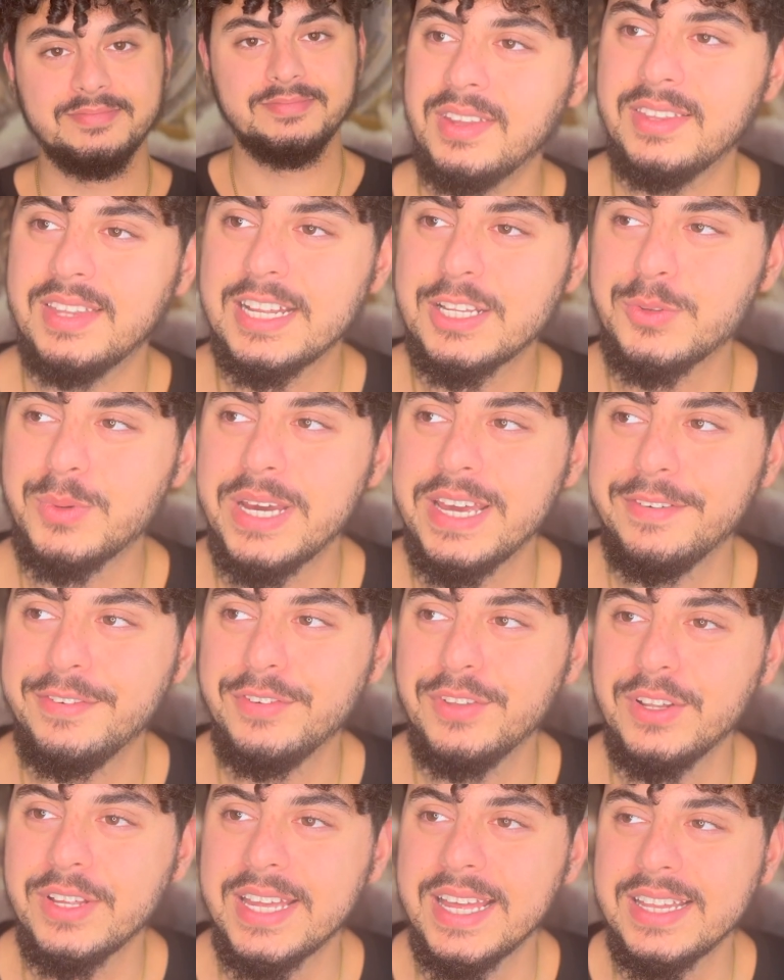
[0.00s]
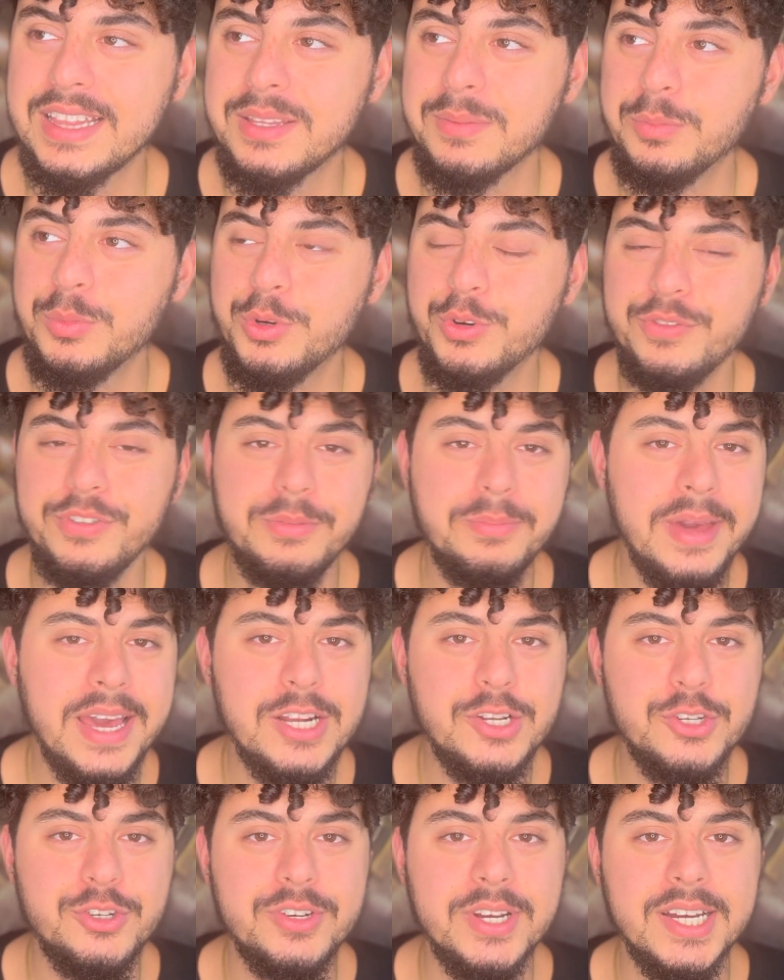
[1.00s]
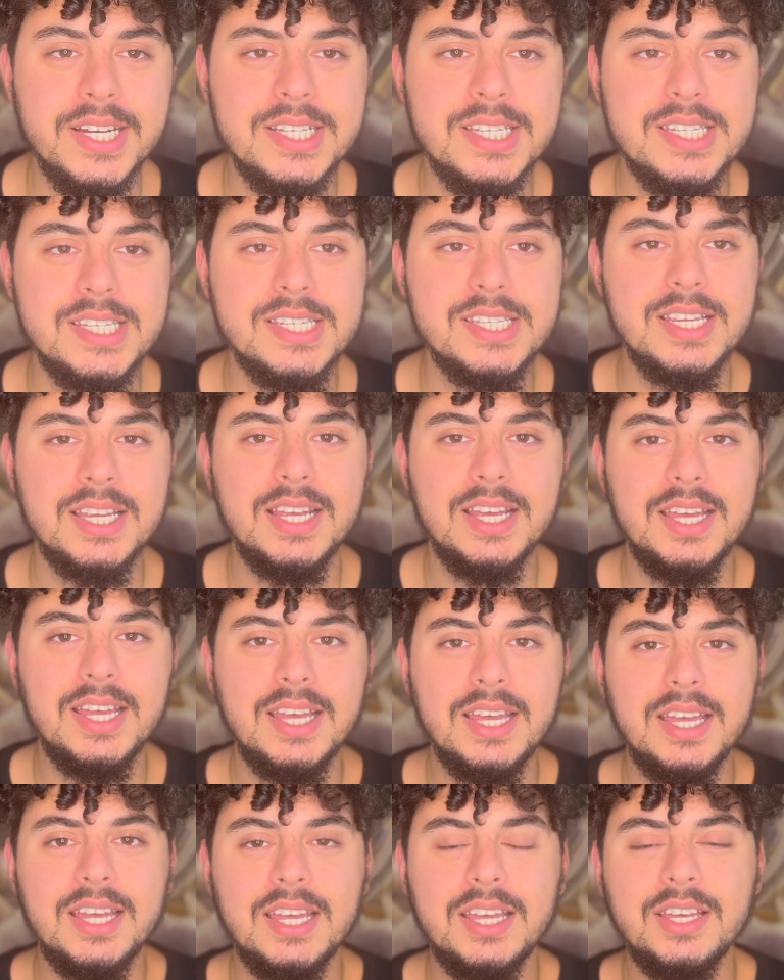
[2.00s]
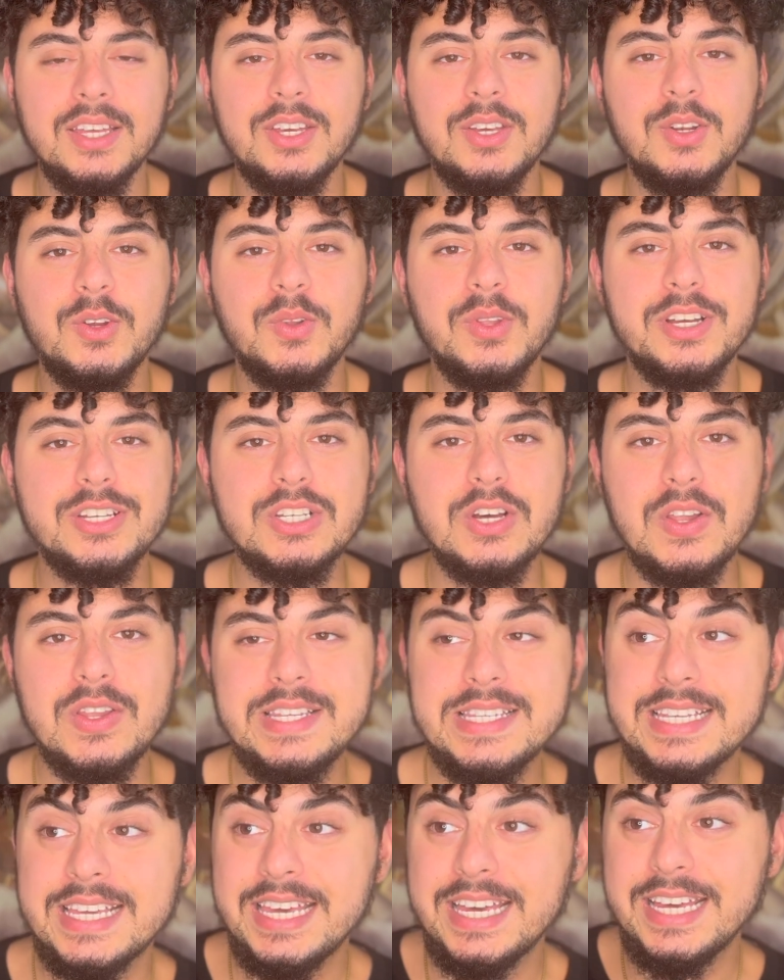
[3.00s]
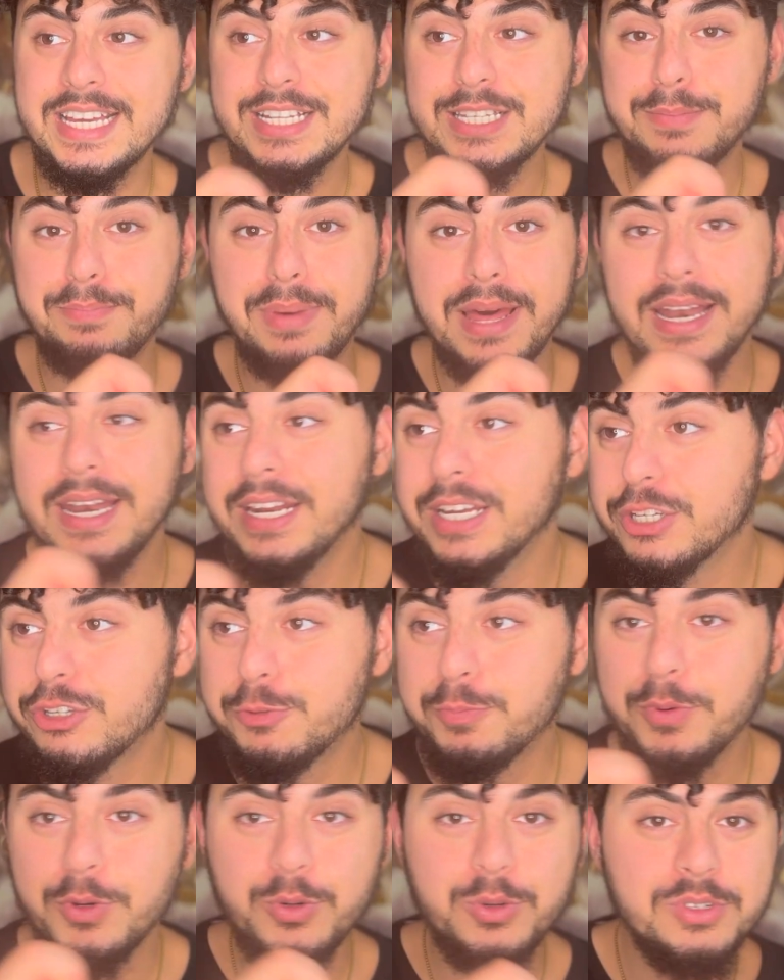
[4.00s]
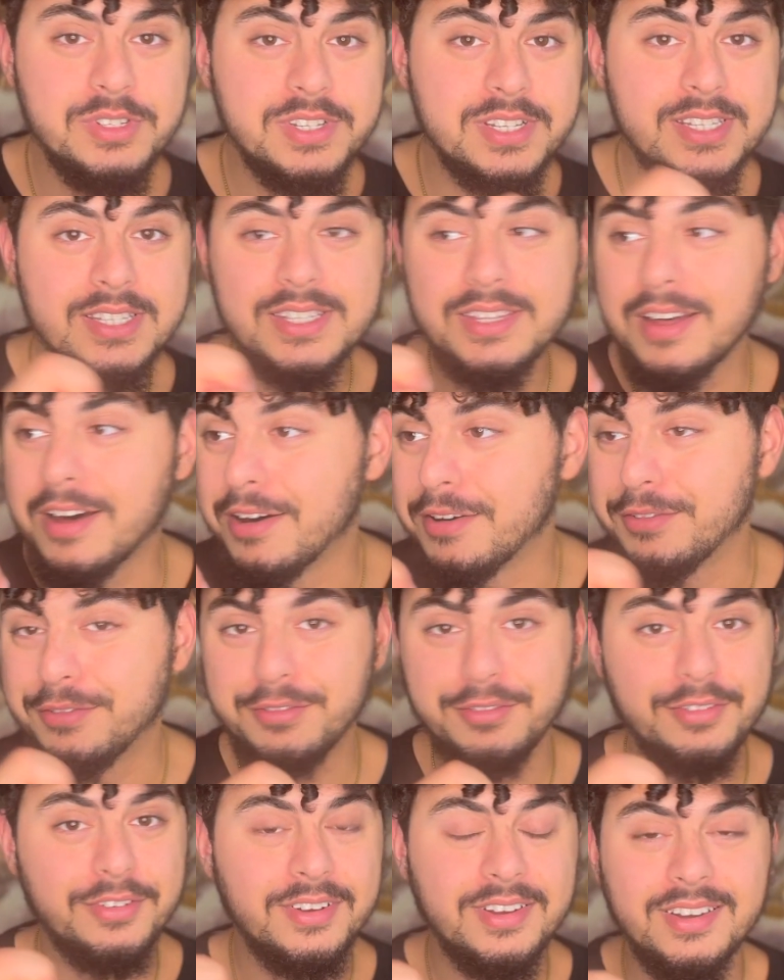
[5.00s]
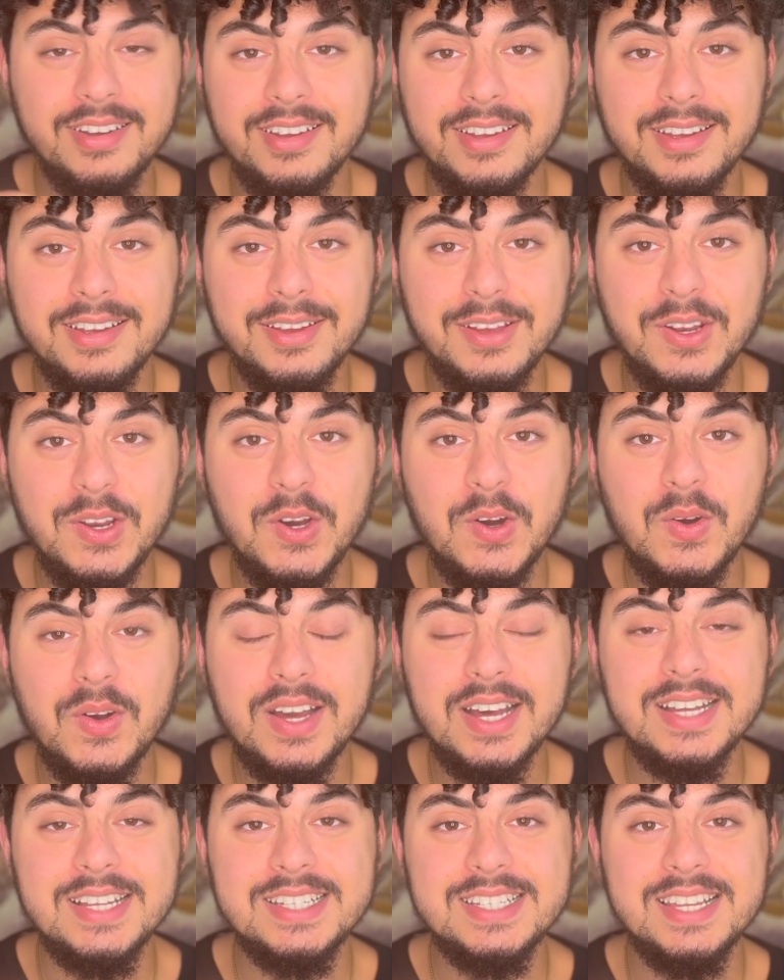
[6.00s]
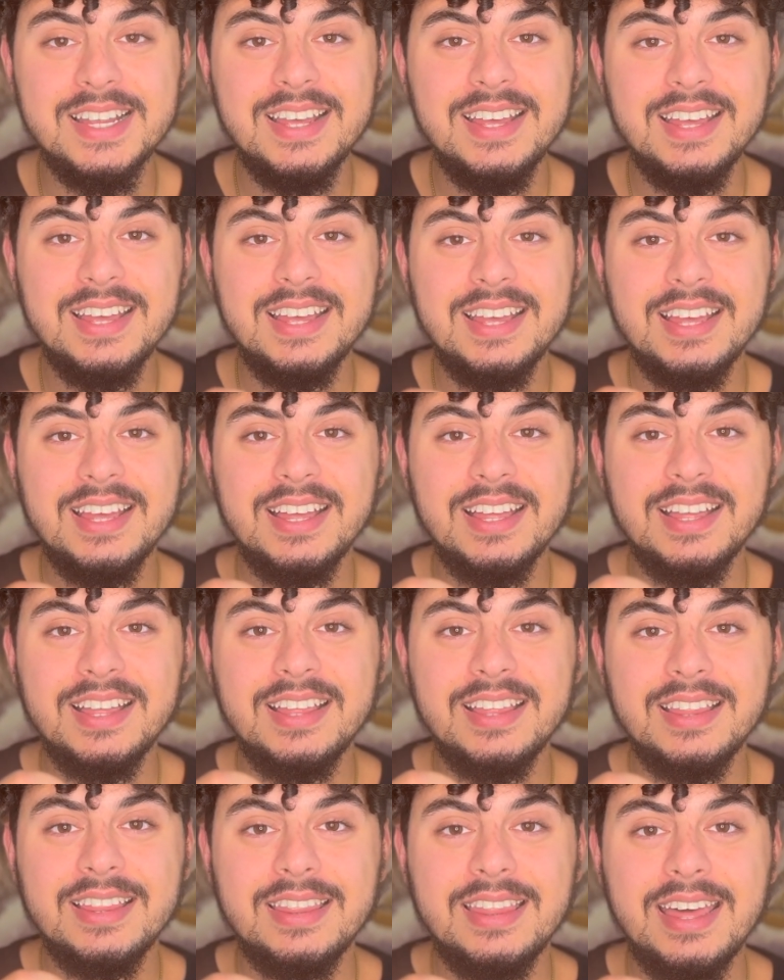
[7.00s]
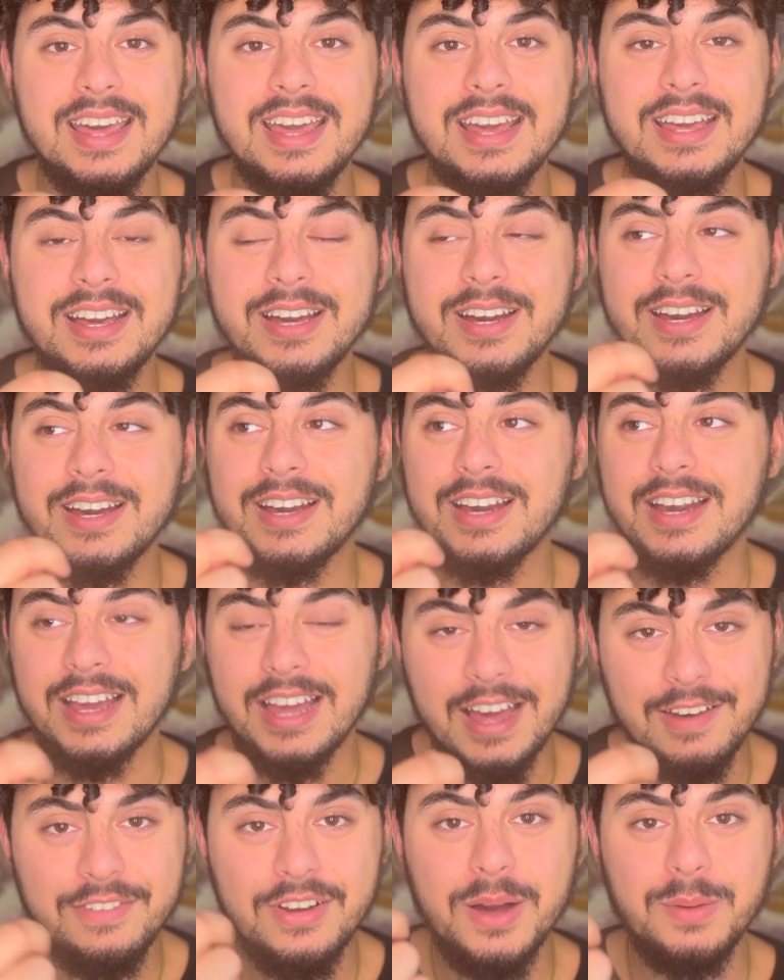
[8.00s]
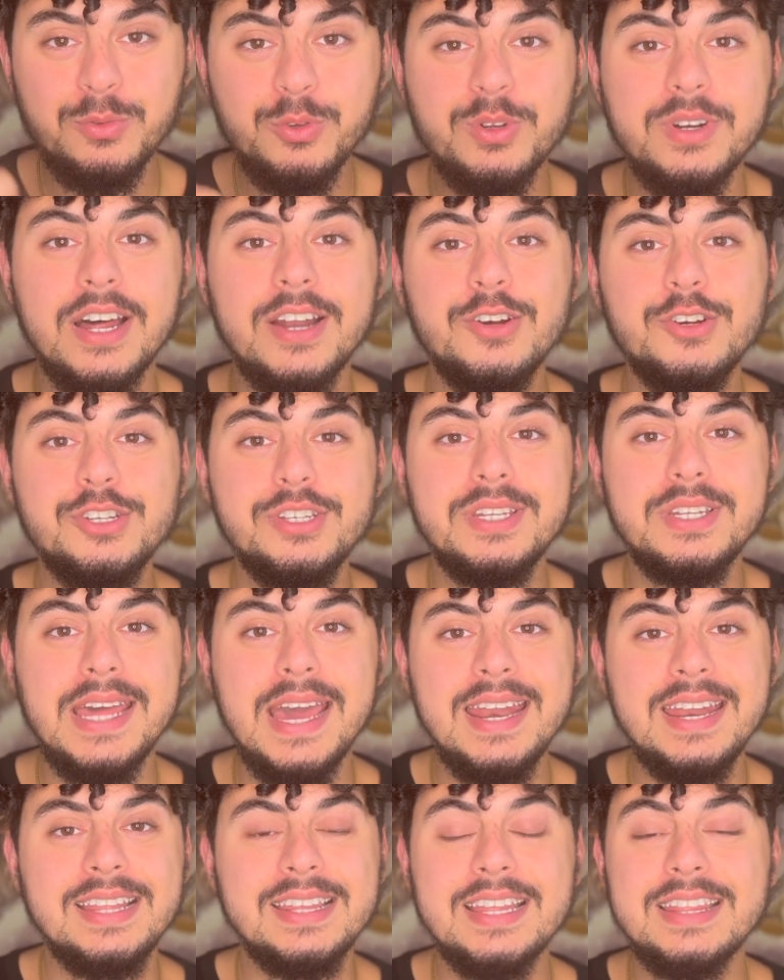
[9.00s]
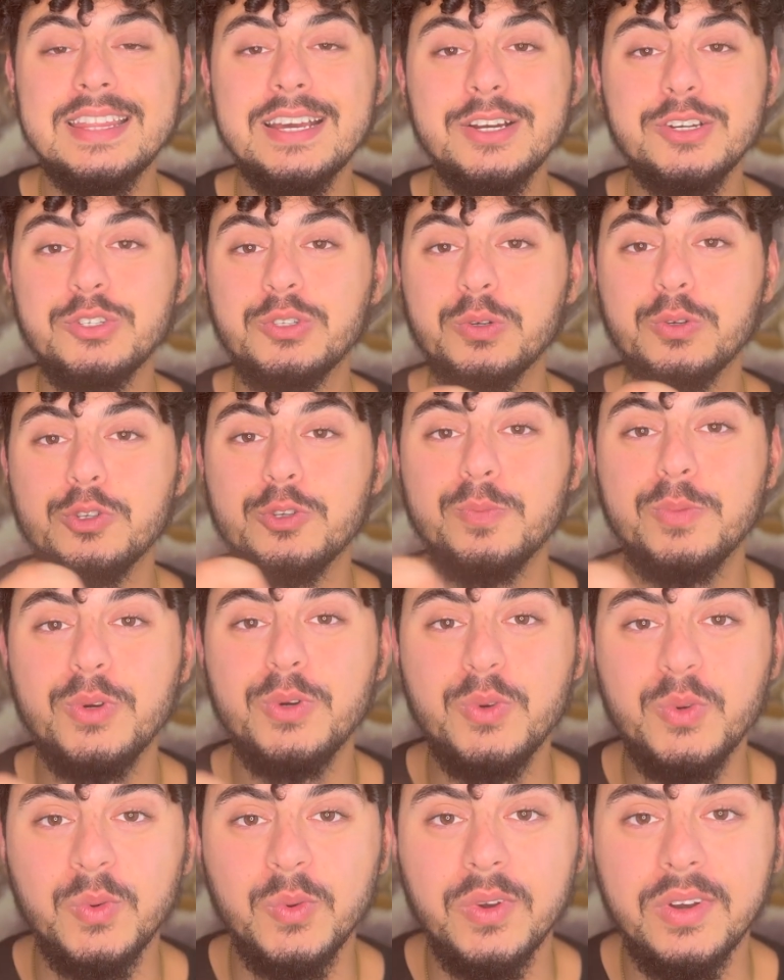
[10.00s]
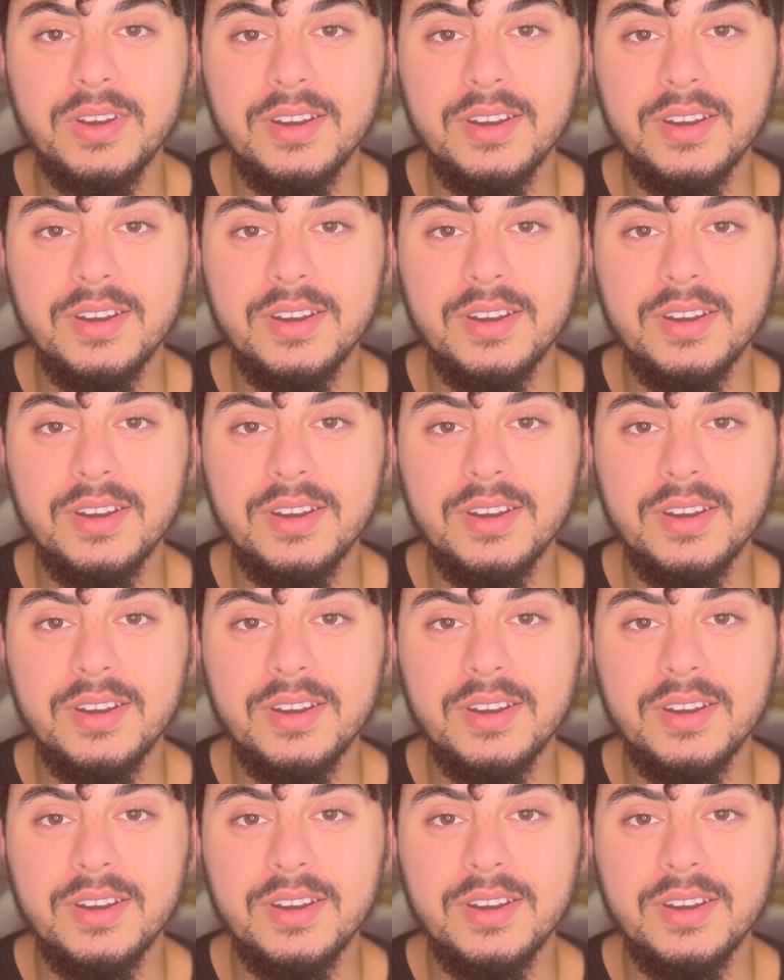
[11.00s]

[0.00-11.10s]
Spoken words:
That's why if you look at the movie Matrix, you know, there's all these kids bending spoons and stuff, you know, because they have come to an understanding that there is no spoon.